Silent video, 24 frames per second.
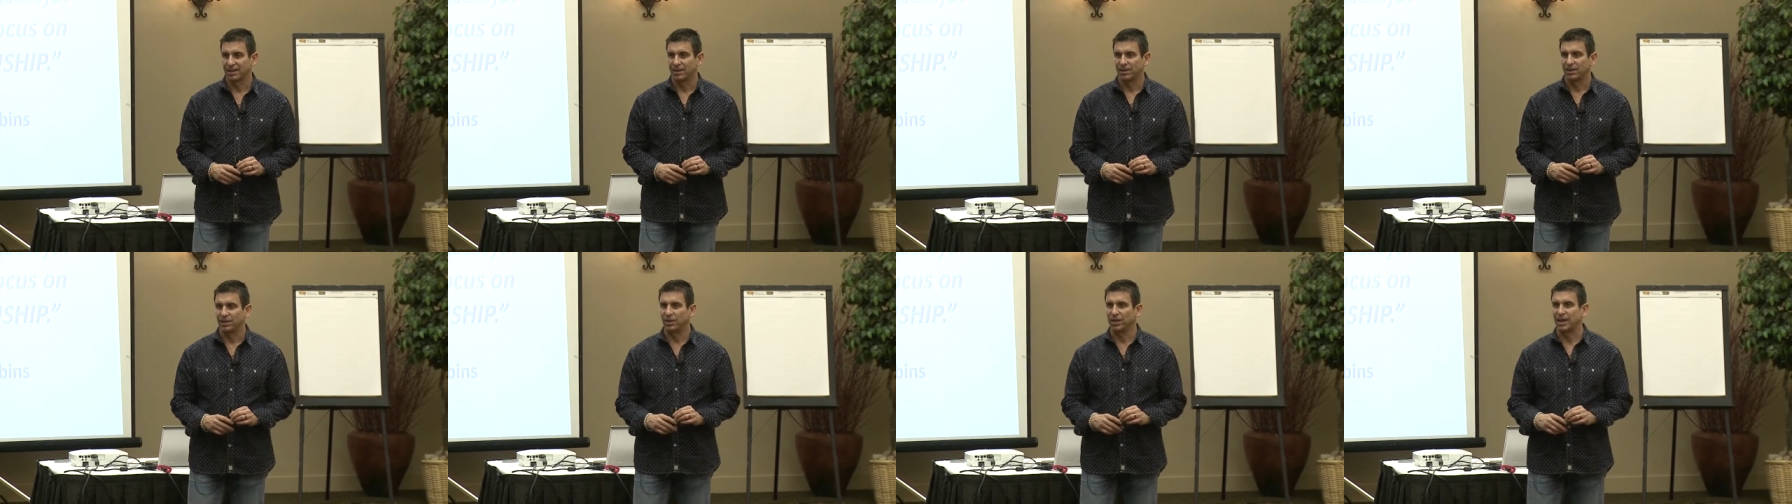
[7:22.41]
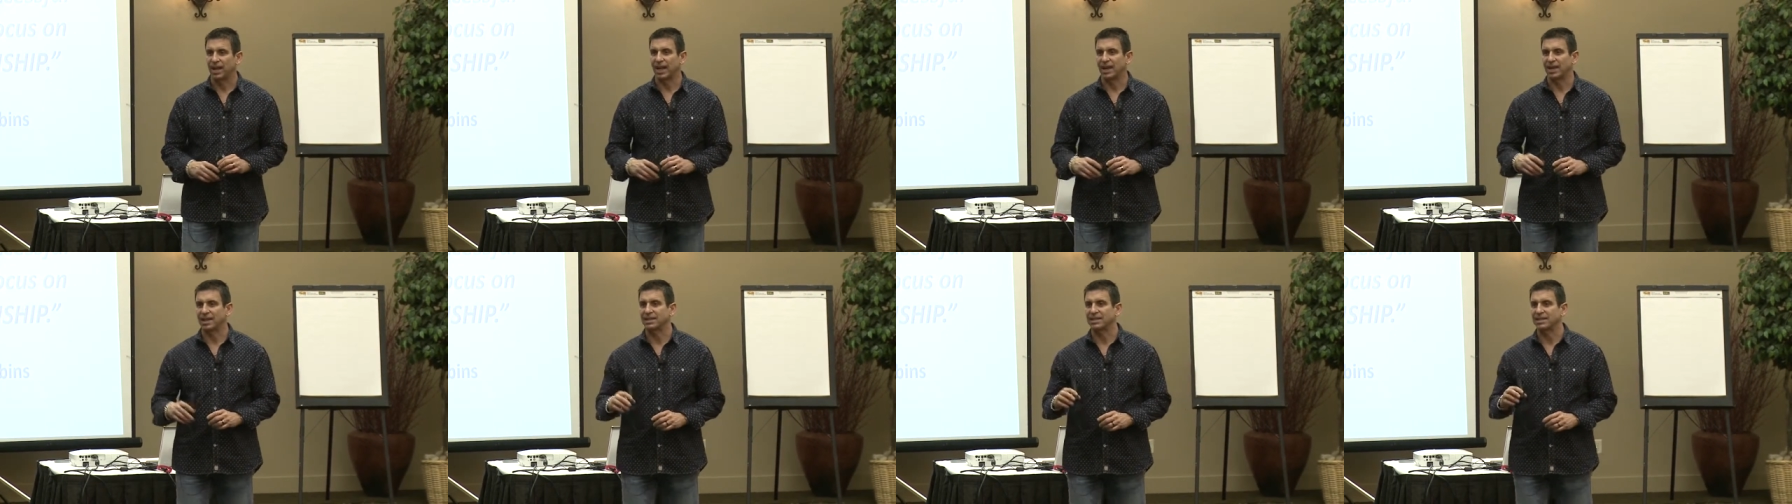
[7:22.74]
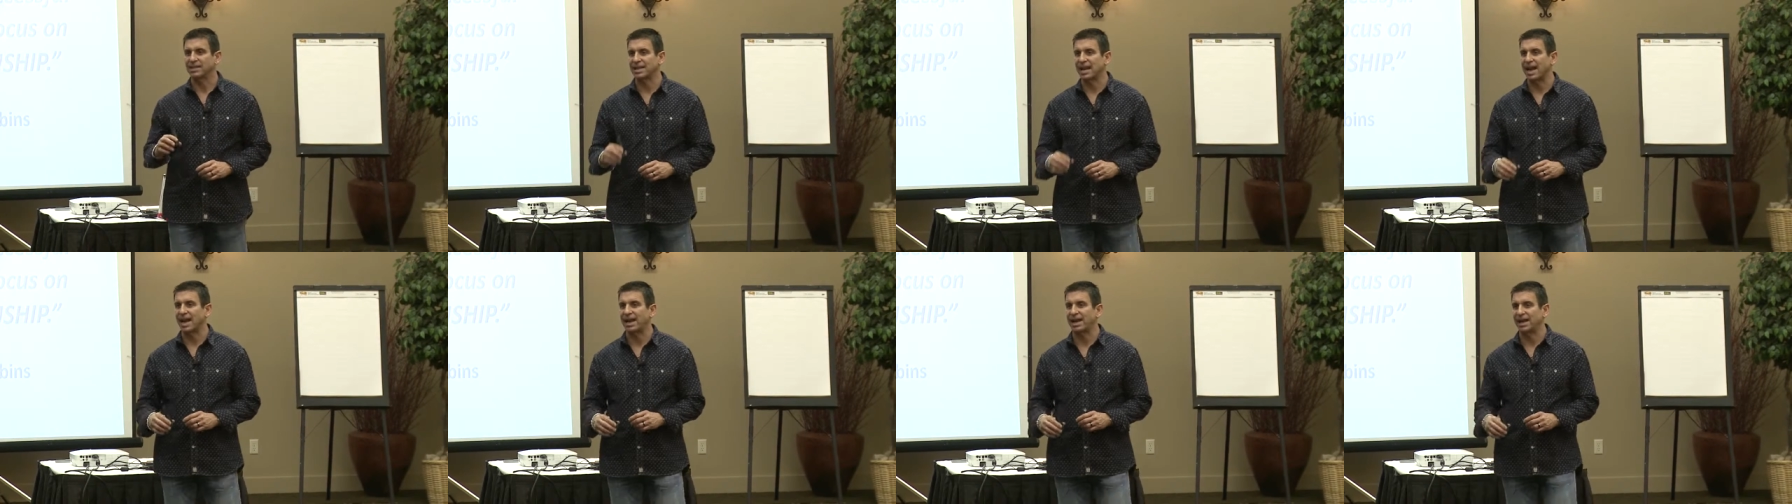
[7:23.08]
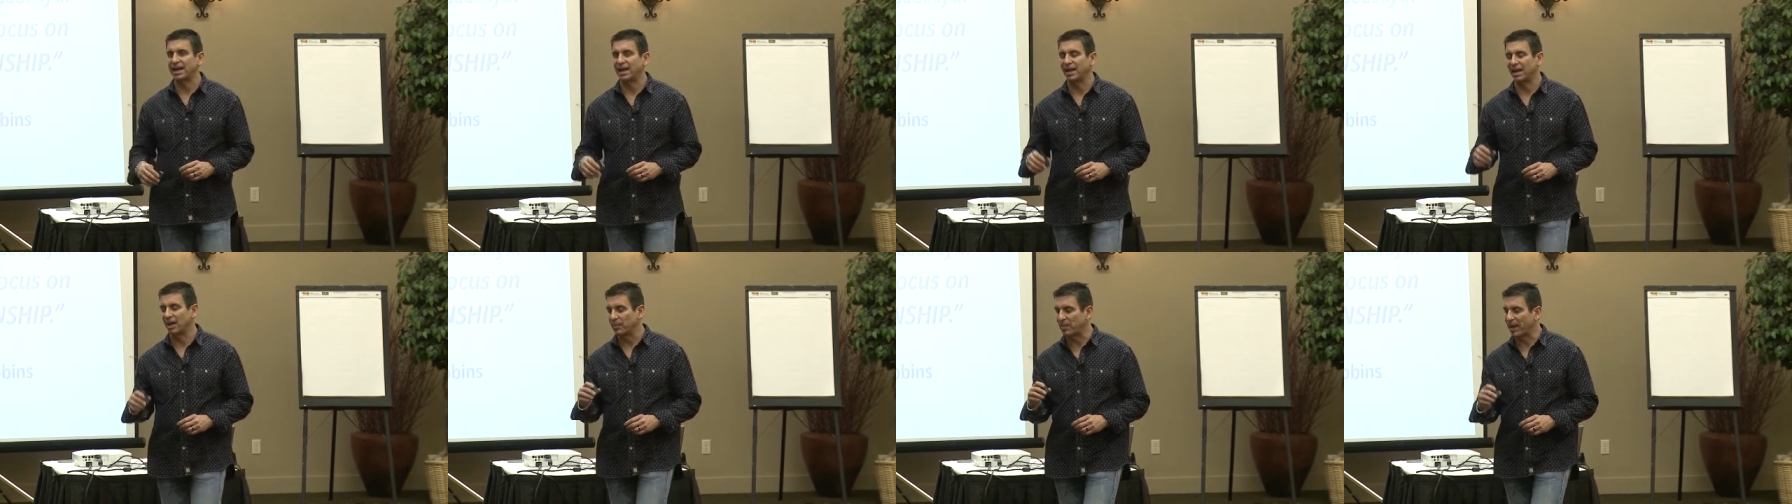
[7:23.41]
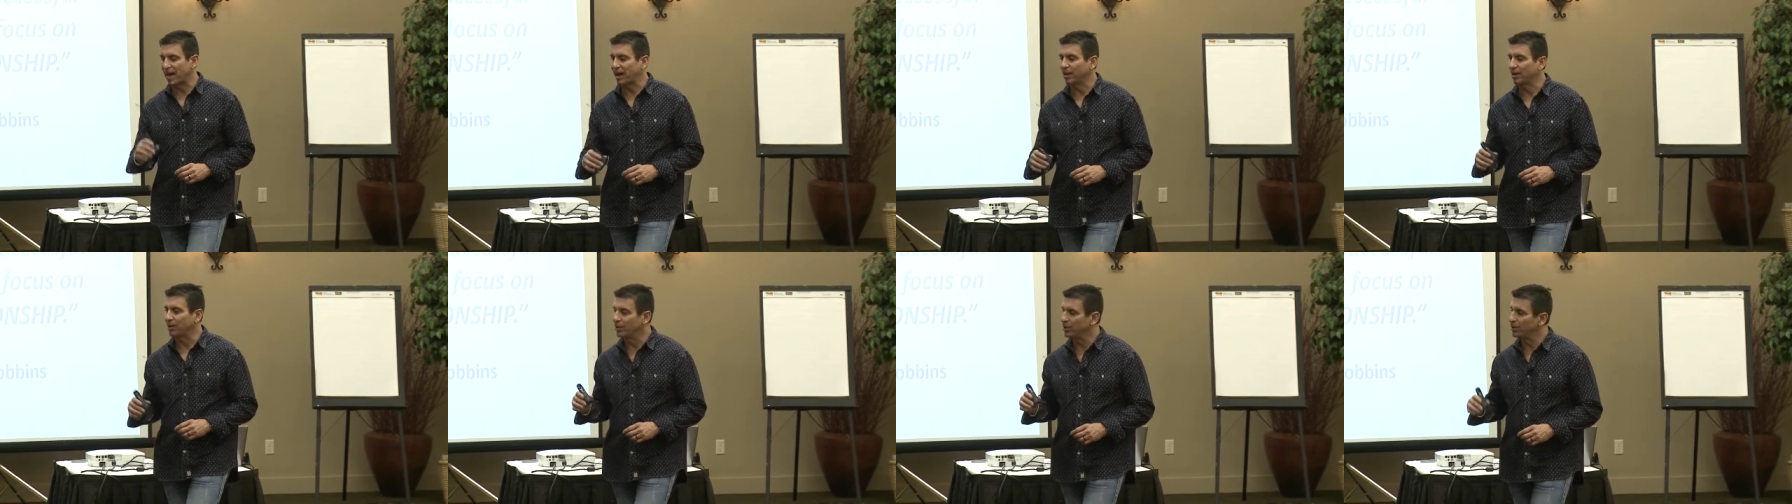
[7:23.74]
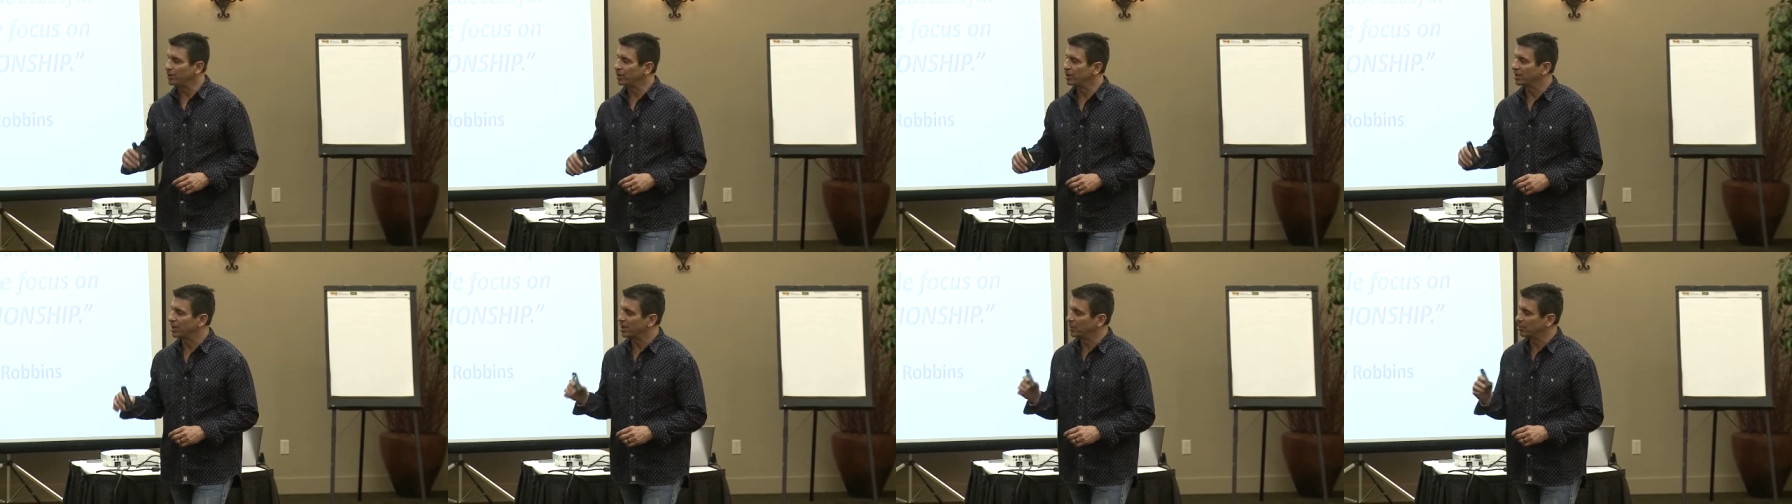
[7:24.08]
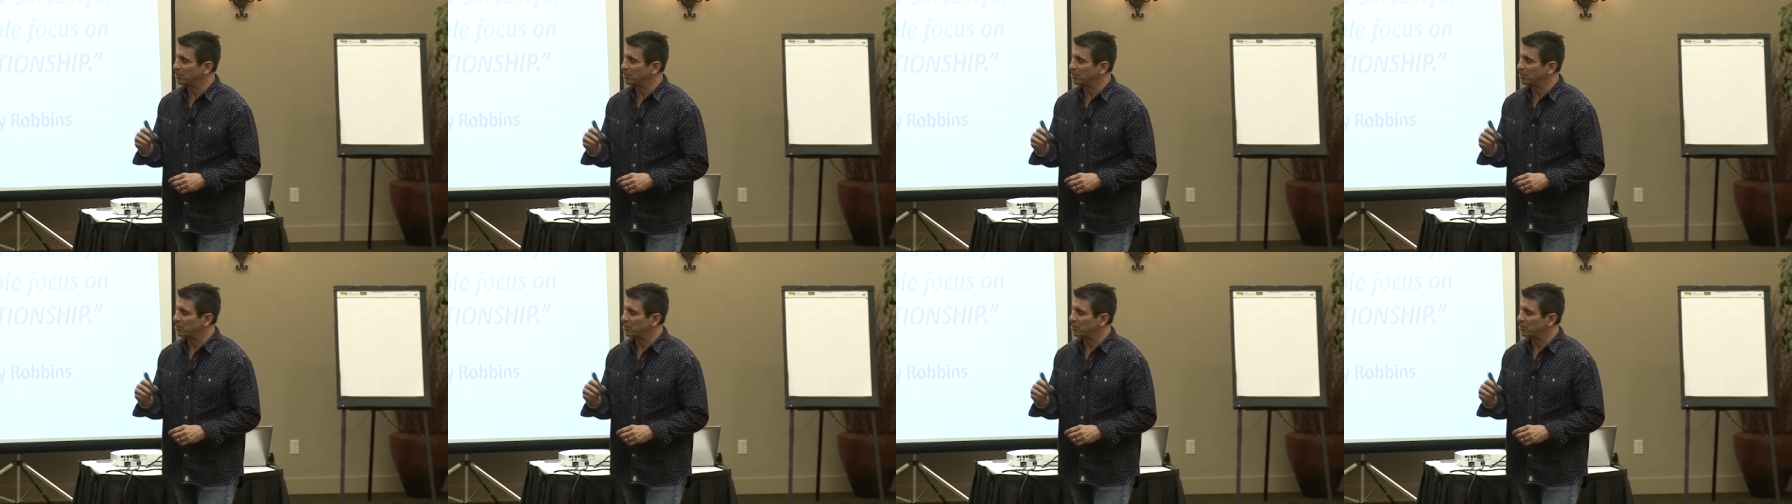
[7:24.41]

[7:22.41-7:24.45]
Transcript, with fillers: Do you get excited about who you're going